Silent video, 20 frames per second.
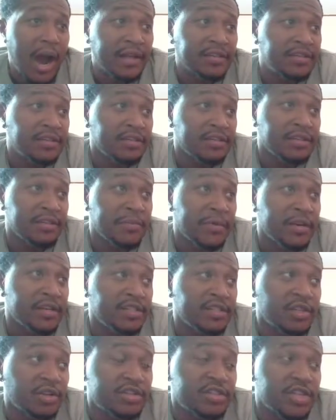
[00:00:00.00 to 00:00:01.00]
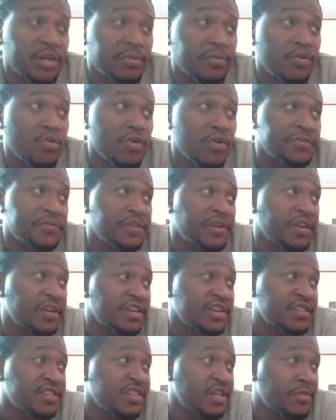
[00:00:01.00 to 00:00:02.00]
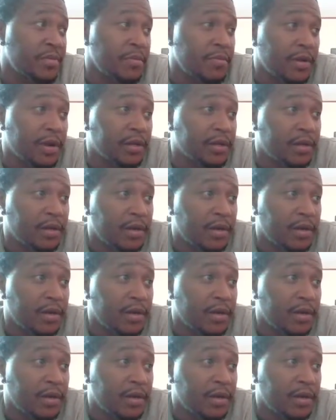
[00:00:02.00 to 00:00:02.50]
I took the Minnesota Timberwolves here against Jimmy Butler.